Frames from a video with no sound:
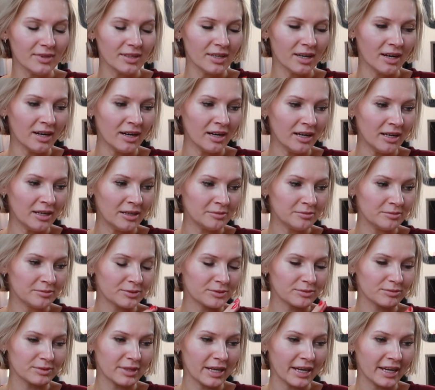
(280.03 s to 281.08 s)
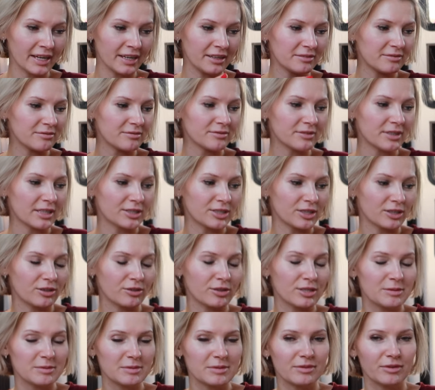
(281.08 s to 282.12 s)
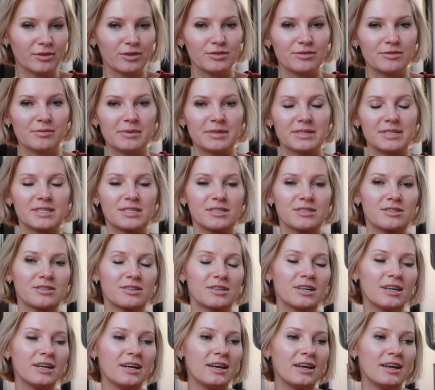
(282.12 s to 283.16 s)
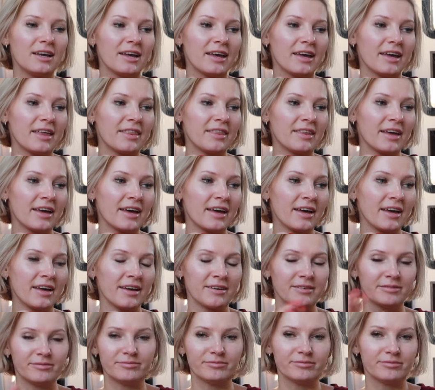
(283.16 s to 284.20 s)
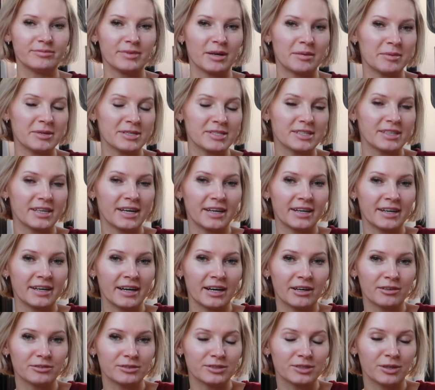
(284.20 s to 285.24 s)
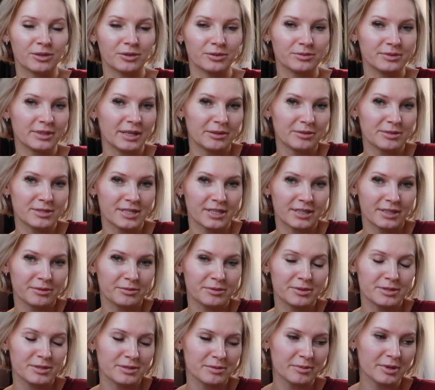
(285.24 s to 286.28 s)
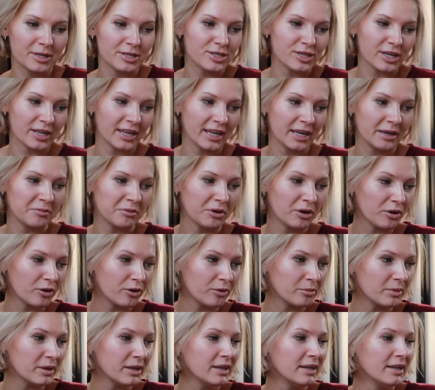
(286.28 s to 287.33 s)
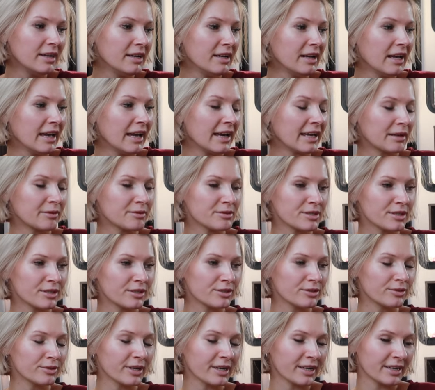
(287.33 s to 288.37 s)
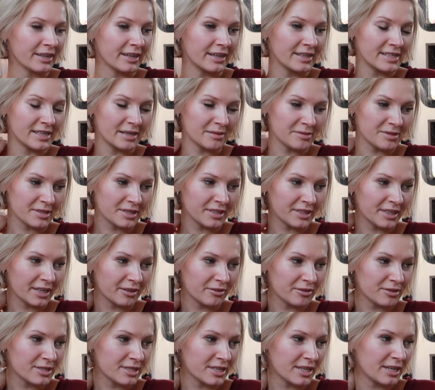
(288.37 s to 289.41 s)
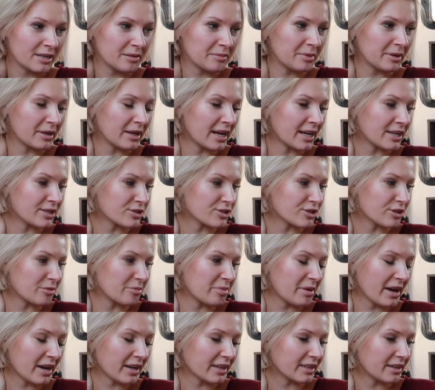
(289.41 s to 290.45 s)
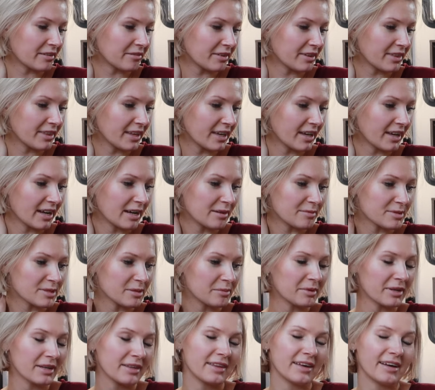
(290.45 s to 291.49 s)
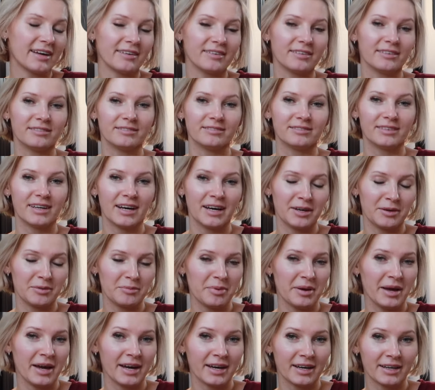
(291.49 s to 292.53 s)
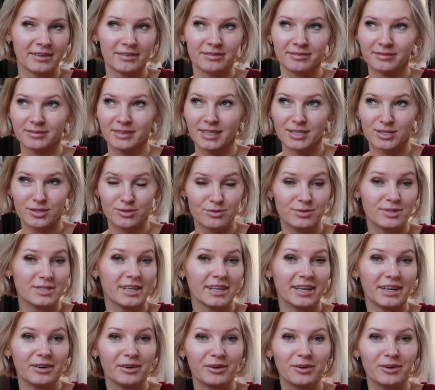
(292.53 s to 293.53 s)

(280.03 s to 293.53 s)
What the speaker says: ate, I took Christmas photos for my sister, and then I basically headed out. So that was it. There wasn't much. I came home and I was gonna do like a nighttime skincare routine, but I just unpacked everything. I'm somebody that I unpack as soon as I get